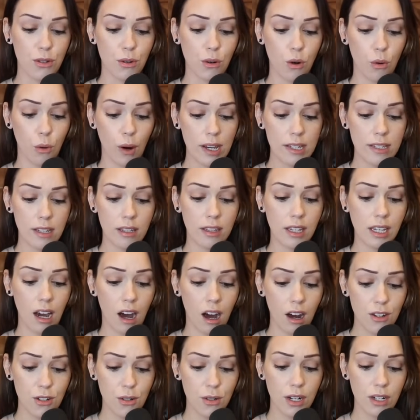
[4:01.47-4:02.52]
requested the
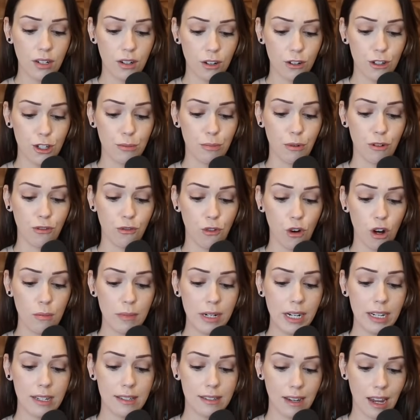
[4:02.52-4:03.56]
on-duty nurse to perform an
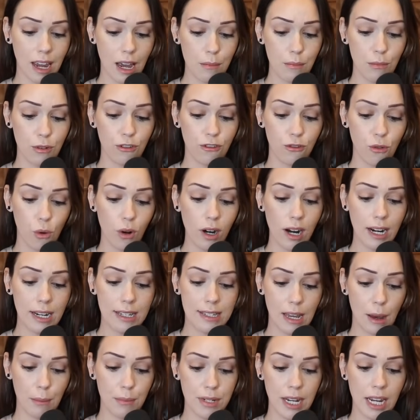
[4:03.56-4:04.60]
exam before
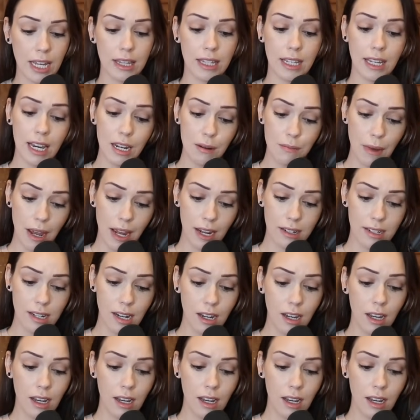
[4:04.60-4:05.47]
accepting the inmate.